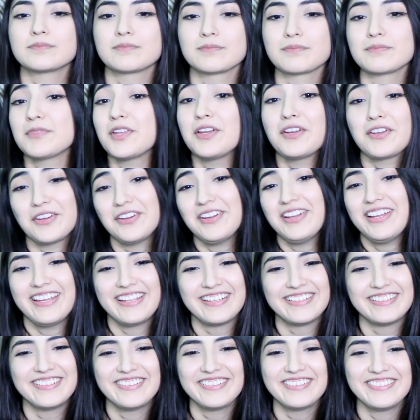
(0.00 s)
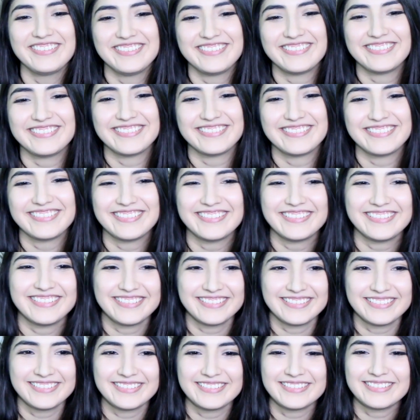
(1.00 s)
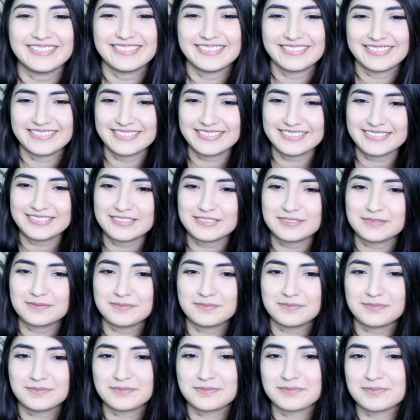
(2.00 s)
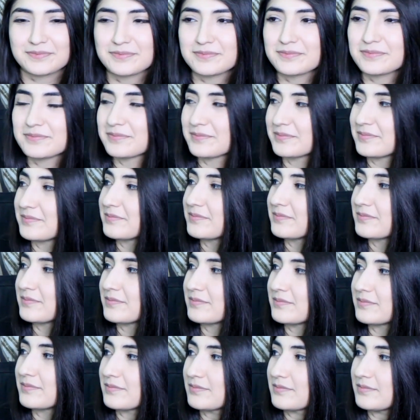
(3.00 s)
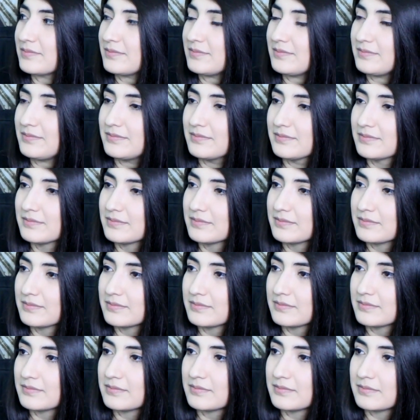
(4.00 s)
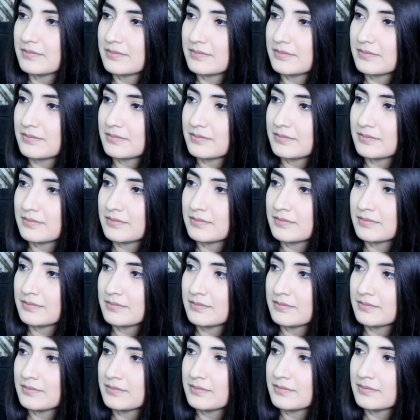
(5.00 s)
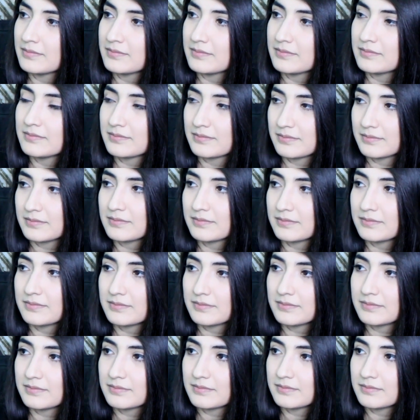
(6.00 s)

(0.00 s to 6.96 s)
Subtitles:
(silent)